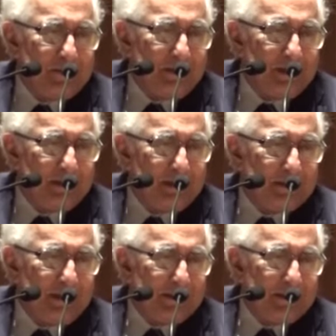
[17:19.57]
You can
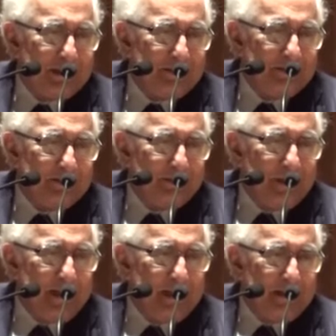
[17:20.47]
think that
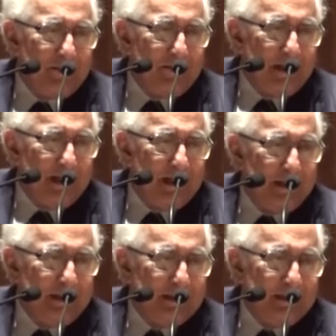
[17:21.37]
paying the
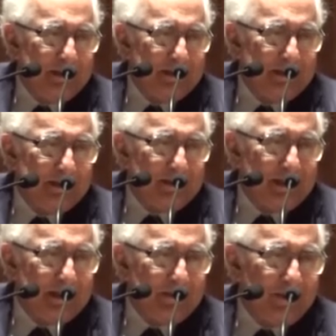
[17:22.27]
fare
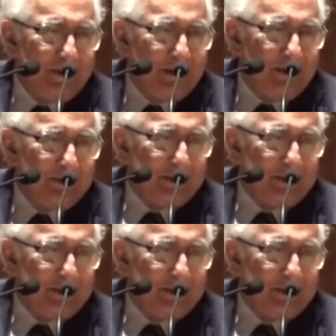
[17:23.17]
for